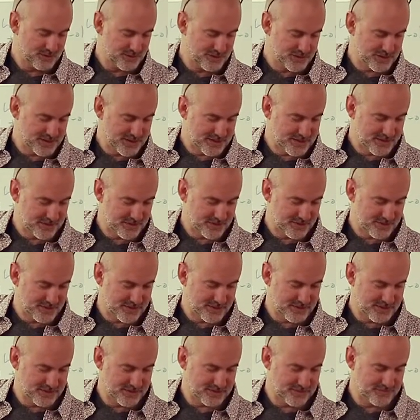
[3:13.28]

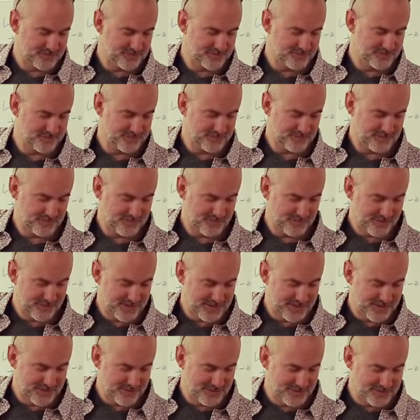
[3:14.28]
chakra,
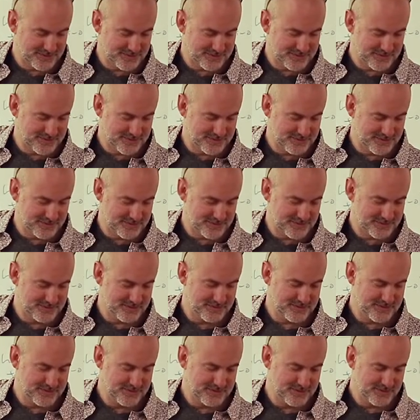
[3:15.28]
flower essence,